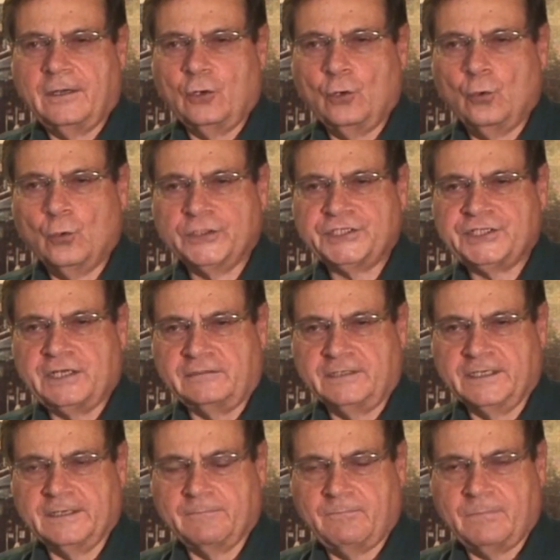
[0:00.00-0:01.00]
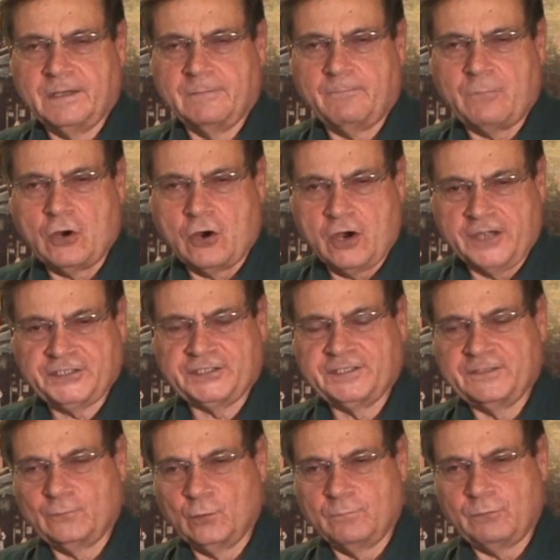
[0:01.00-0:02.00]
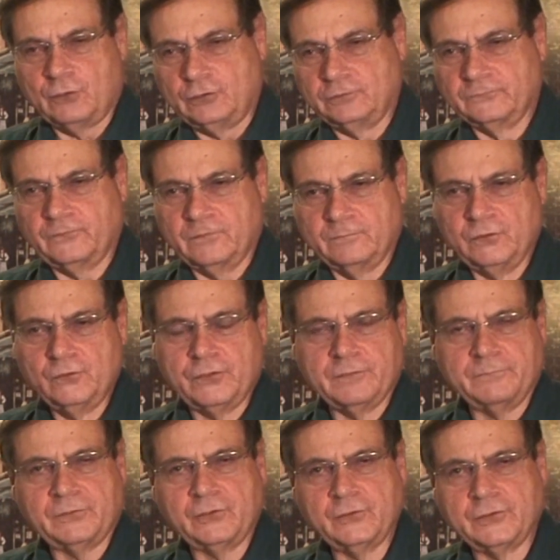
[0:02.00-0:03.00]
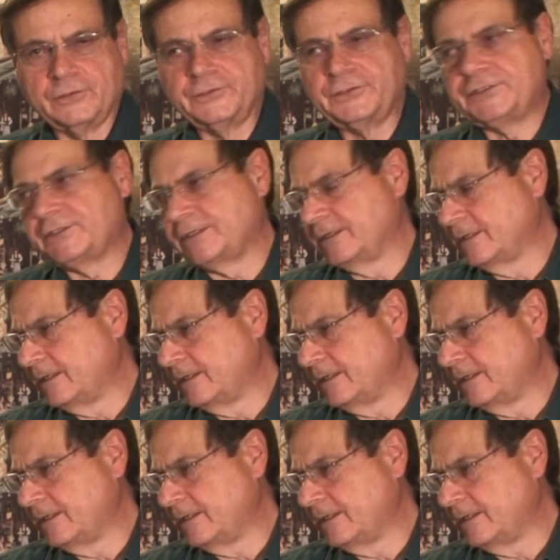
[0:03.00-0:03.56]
who was selling parts that were pulled from new computers,